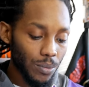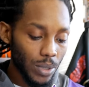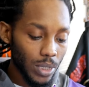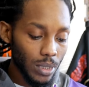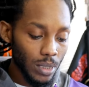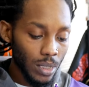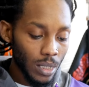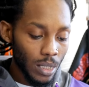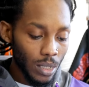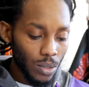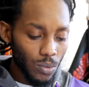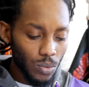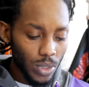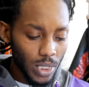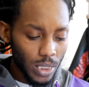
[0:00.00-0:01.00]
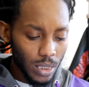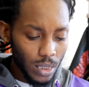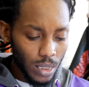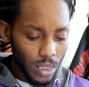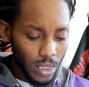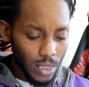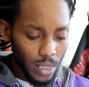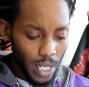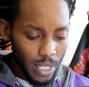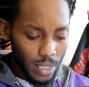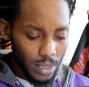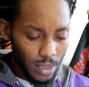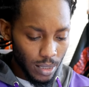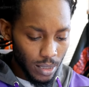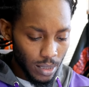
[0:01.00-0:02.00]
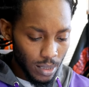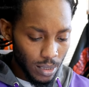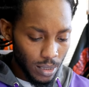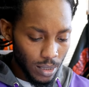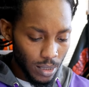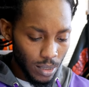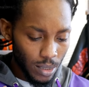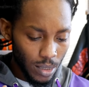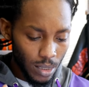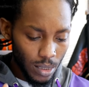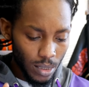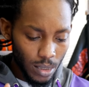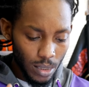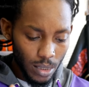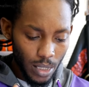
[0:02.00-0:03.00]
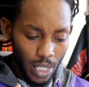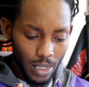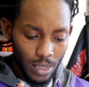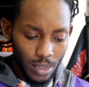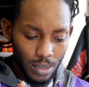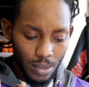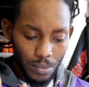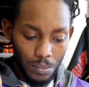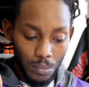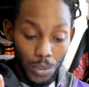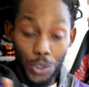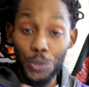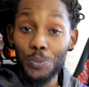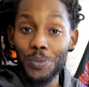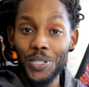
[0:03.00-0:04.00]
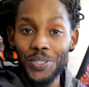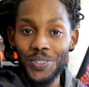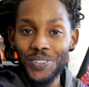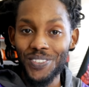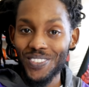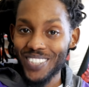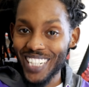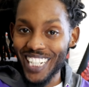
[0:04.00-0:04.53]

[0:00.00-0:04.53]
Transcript: one with this looking like a like a blue moon,